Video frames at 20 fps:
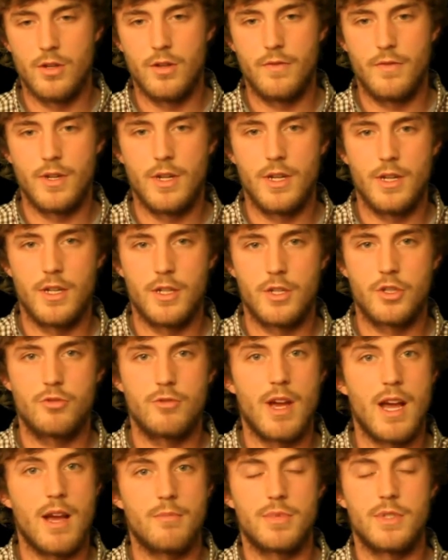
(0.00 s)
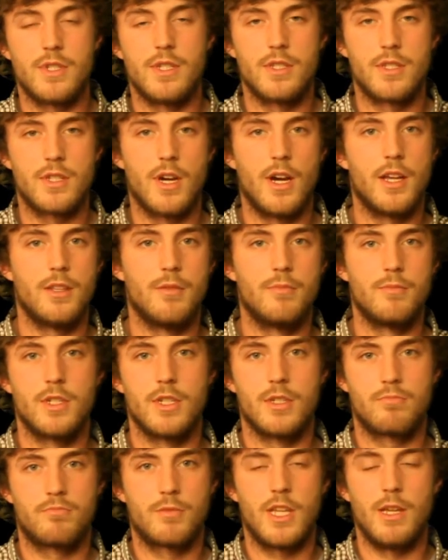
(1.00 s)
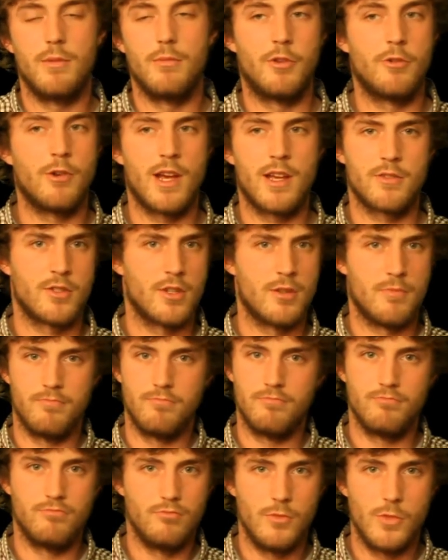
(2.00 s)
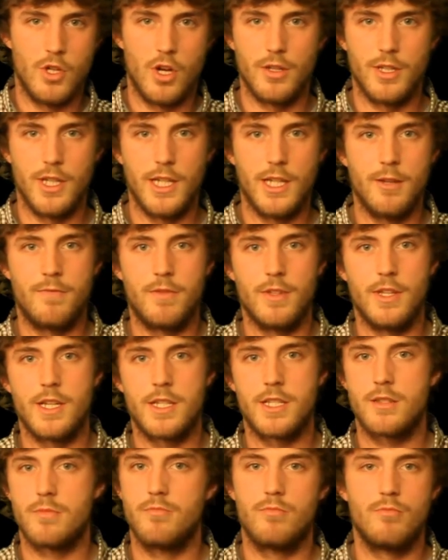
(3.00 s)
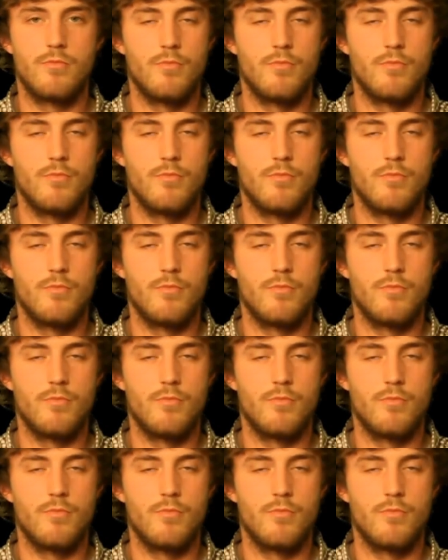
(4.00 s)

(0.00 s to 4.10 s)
of straps inside them to keep the trousers up. Not needed for this.